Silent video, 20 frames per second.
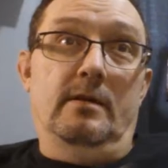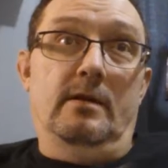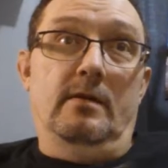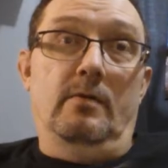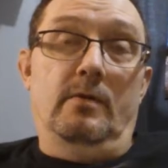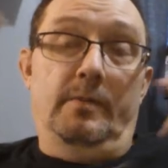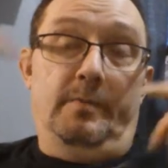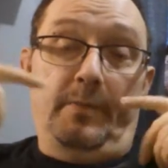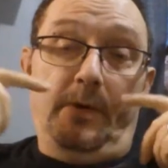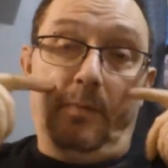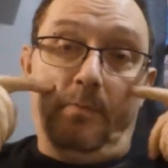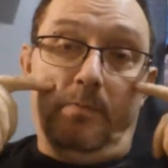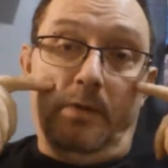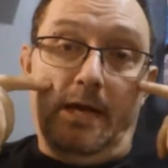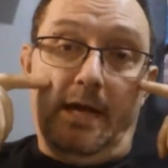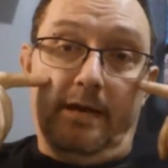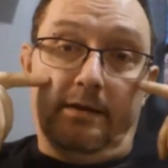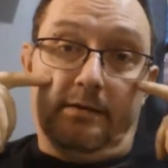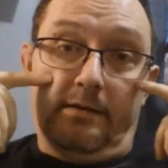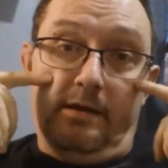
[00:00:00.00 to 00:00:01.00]
I want to put
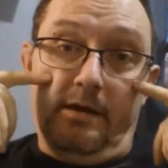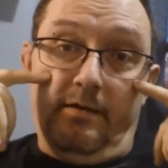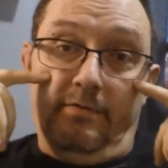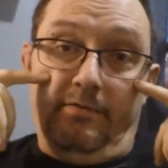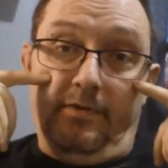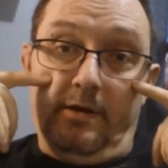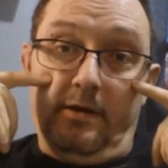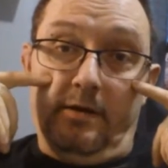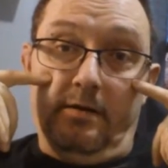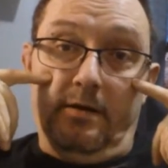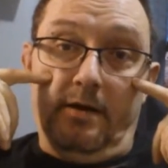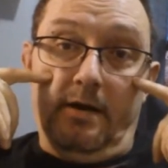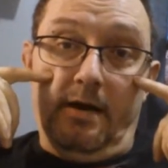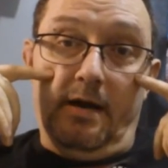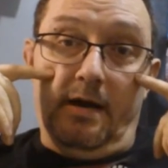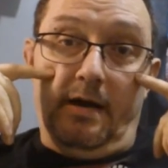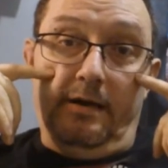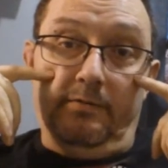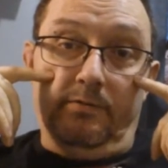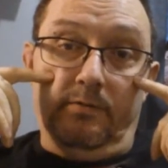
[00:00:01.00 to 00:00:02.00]
black stuff under her
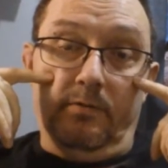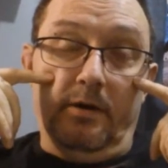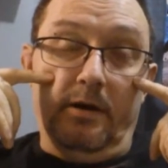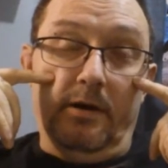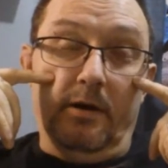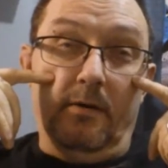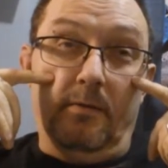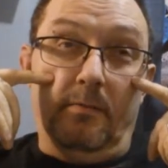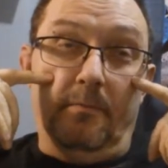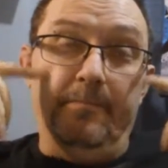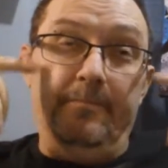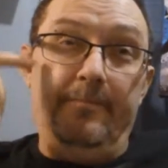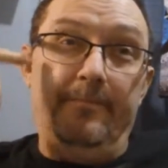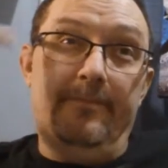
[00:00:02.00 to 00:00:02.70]
eyes. Well,